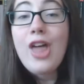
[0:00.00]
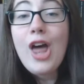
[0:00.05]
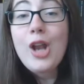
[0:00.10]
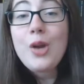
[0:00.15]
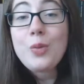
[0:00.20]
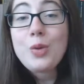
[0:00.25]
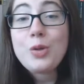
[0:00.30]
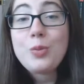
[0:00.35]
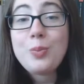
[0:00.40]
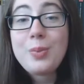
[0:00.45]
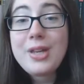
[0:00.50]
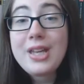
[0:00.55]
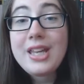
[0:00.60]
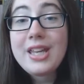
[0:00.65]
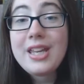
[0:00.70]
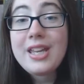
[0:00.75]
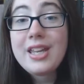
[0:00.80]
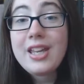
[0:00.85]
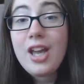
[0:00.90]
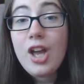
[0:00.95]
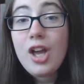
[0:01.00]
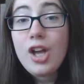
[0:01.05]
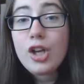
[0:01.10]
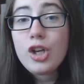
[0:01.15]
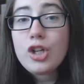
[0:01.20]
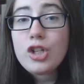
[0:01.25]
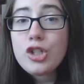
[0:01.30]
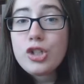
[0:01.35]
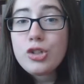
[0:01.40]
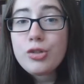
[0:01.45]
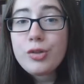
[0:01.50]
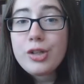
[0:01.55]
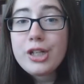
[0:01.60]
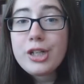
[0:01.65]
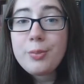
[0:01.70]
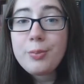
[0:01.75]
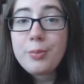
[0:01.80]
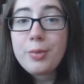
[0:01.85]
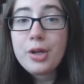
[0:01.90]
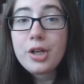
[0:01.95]
I thought it would be good to
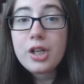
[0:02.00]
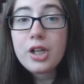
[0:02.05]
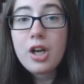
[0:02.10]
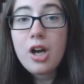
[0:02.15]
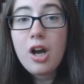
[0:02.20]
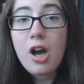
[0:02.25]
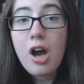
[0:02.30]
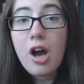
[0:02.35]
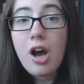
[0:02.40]
read a book